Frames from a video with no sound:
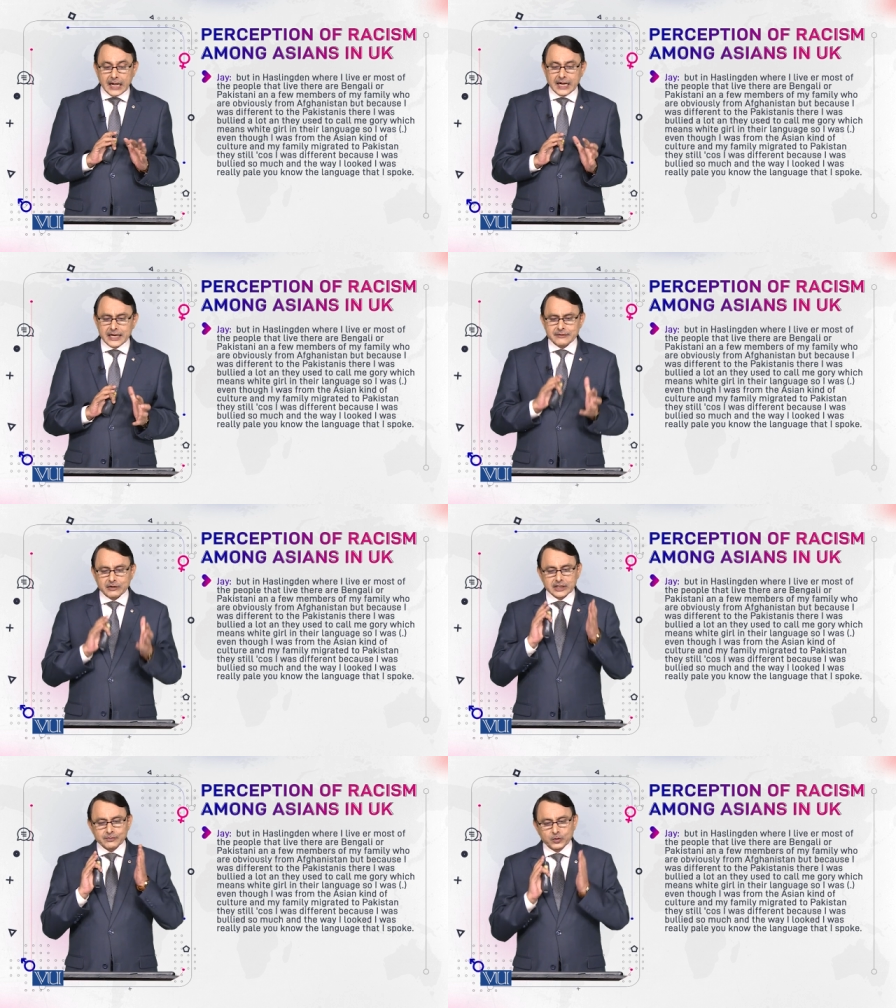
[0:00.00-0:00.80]
I
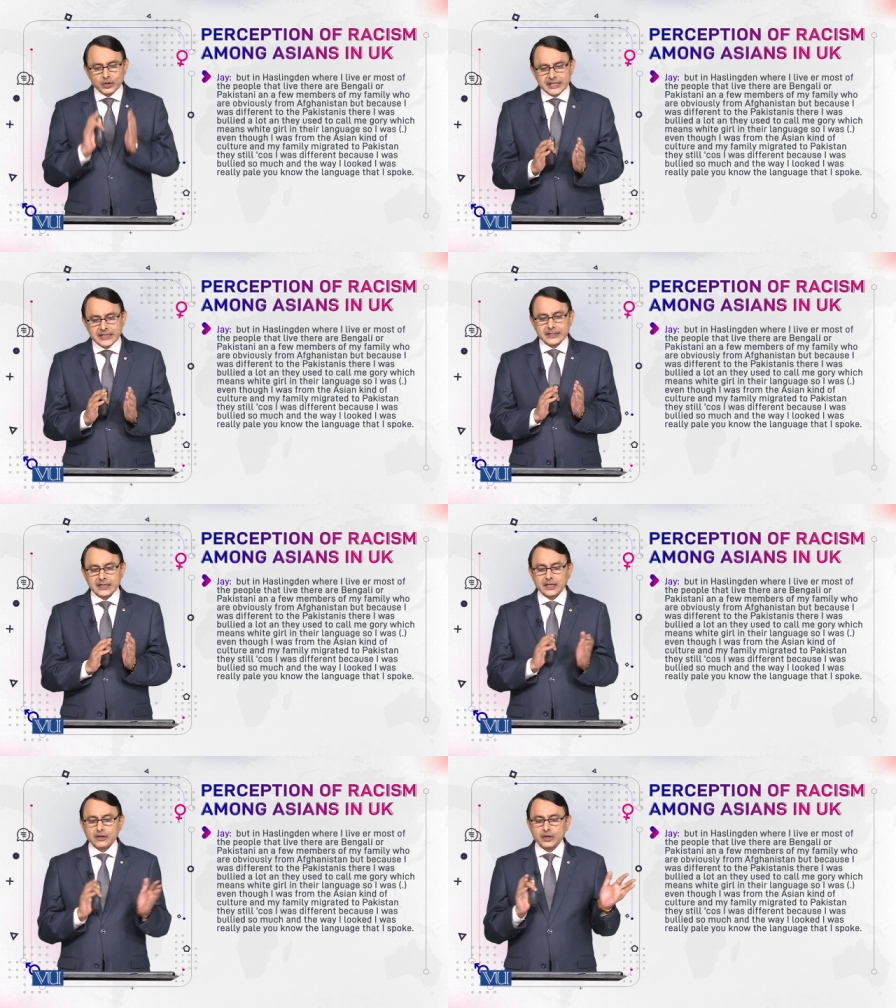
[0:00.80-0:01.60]
was bullied
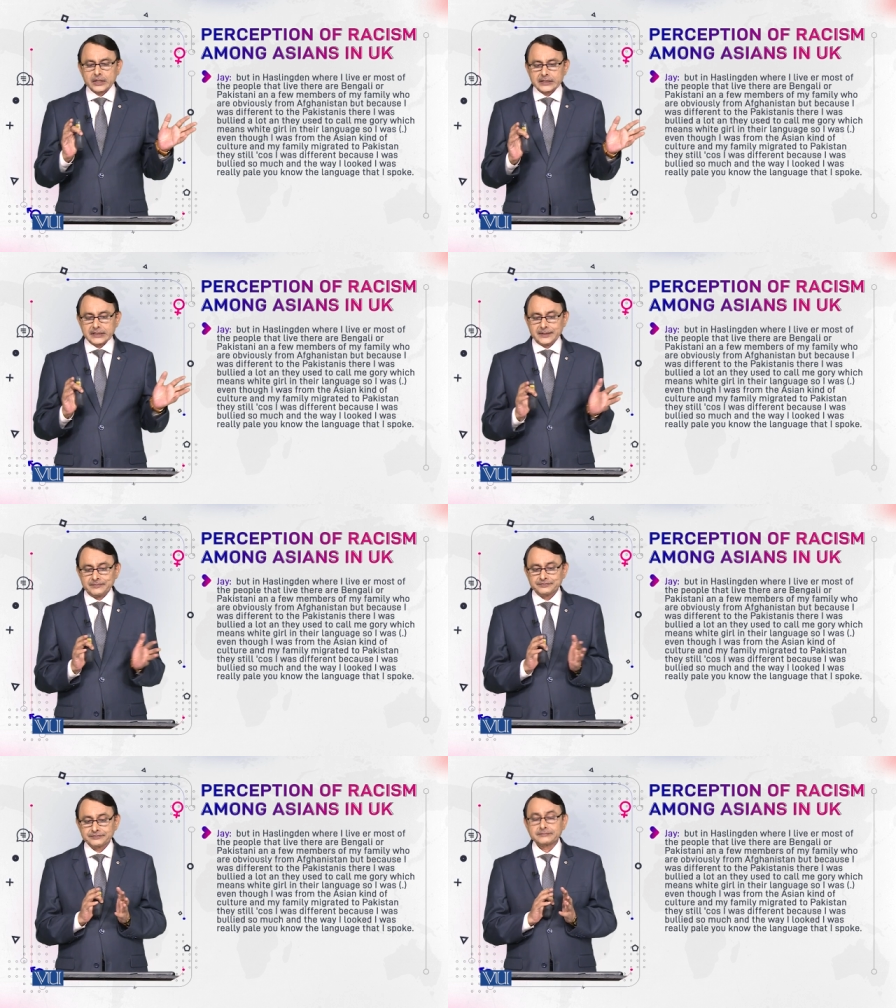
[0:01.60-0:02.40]
a lot
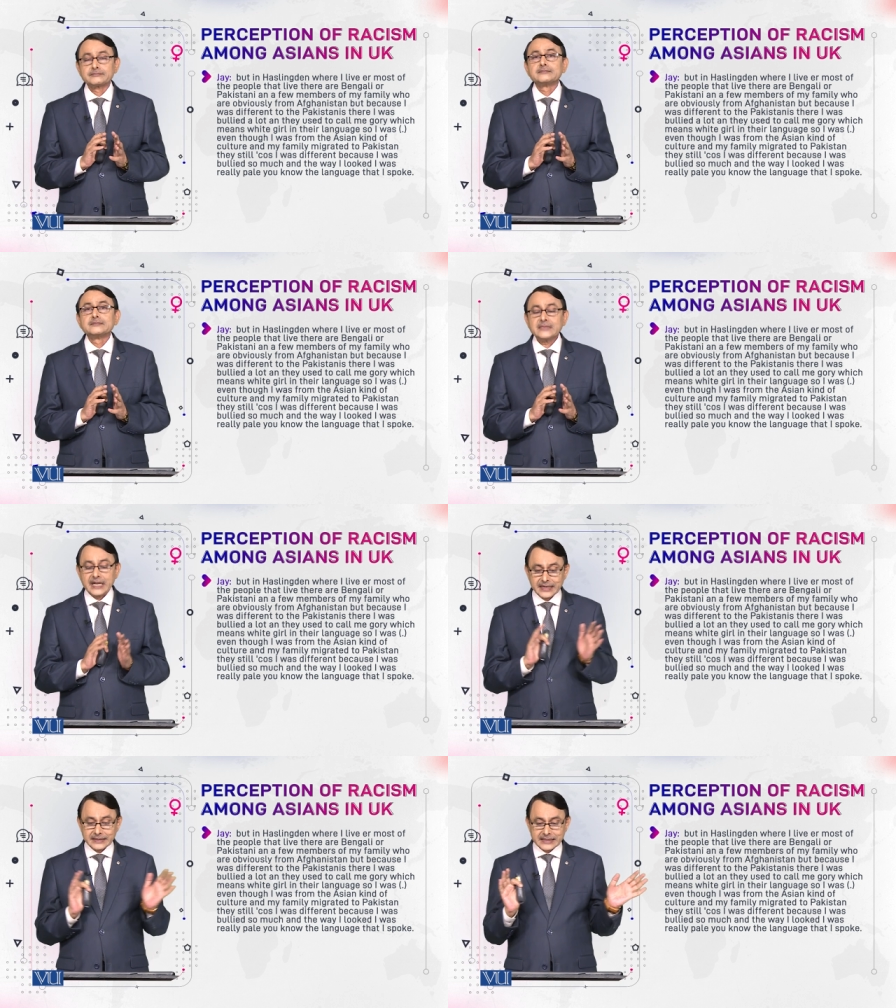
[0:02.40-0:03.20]

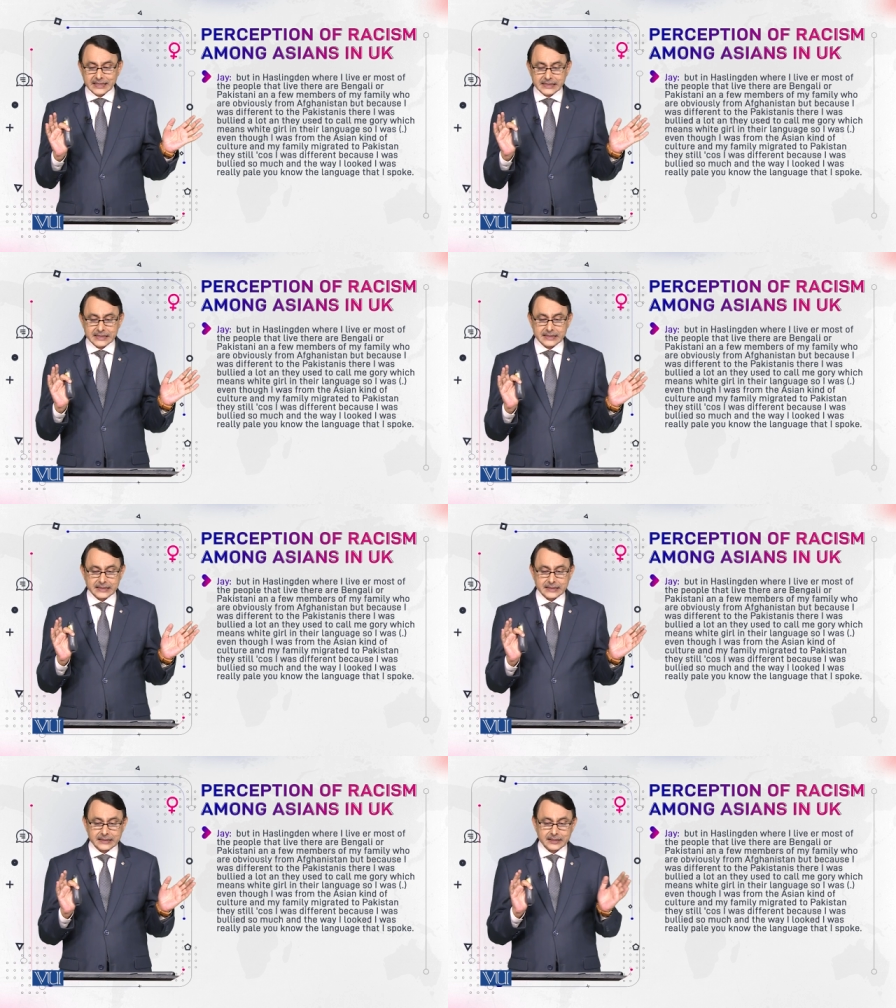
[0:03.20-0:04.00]
and
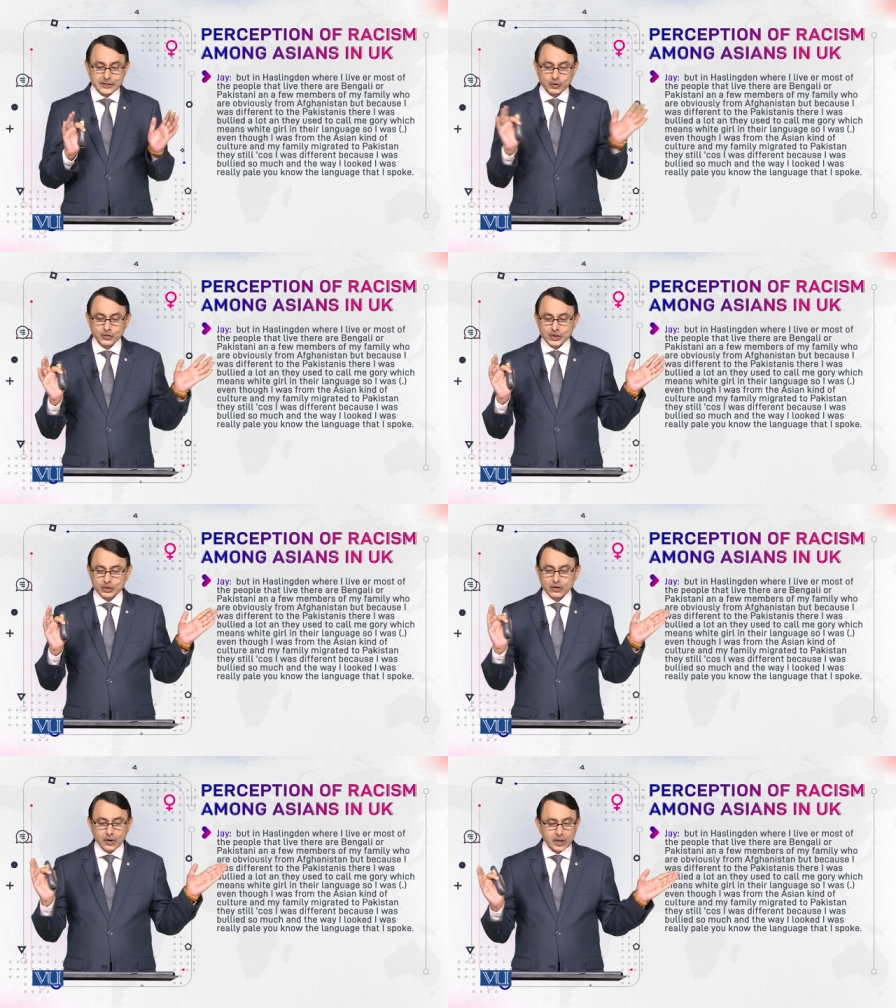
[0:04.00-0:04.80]
they uh, used
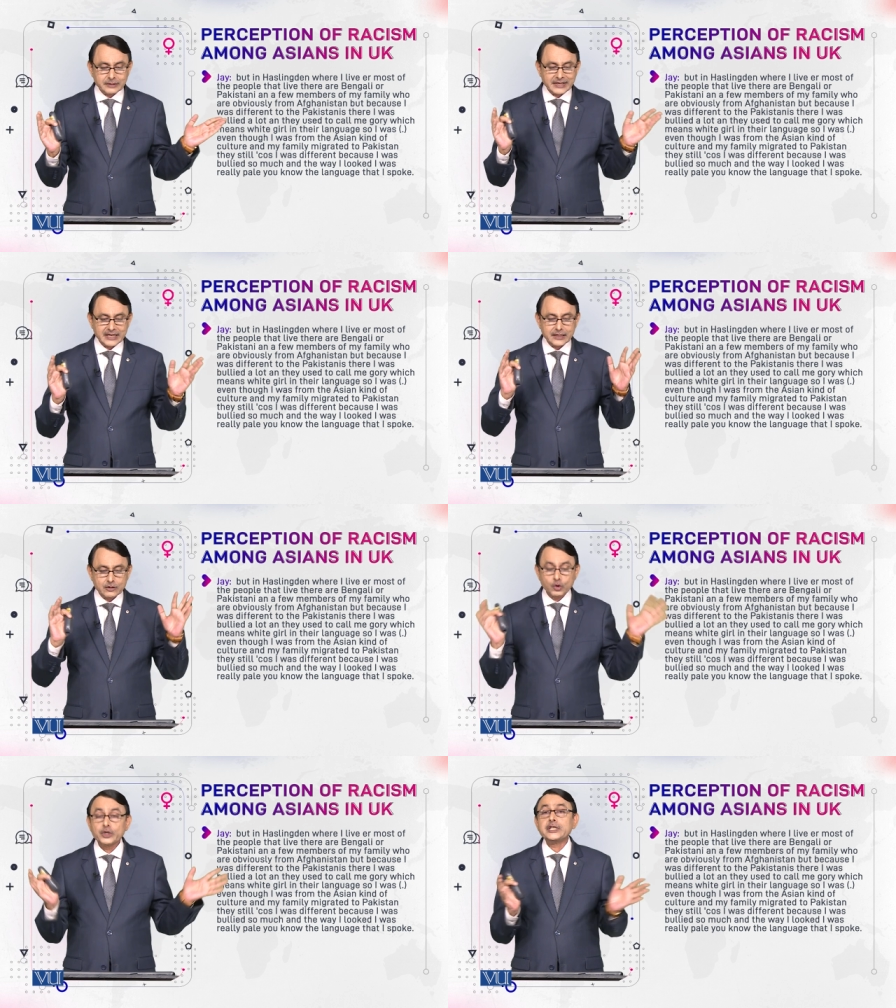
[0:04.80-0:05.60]
to call me
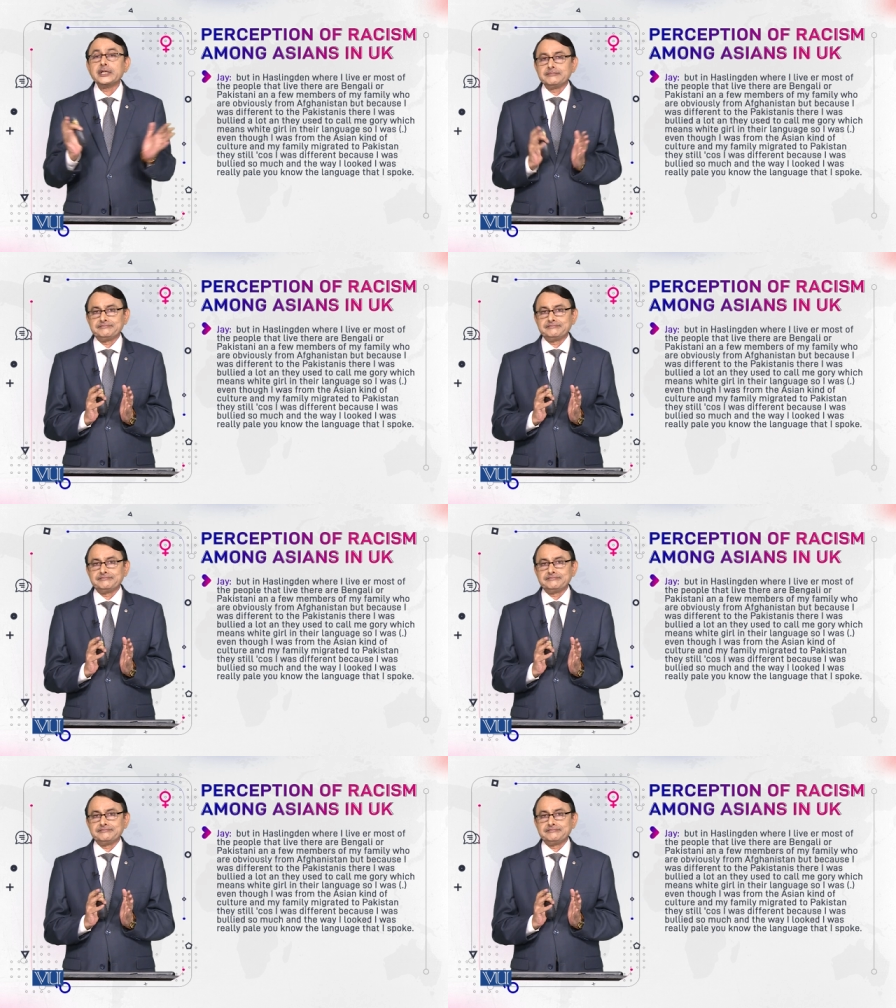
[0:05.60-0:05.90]
Gori,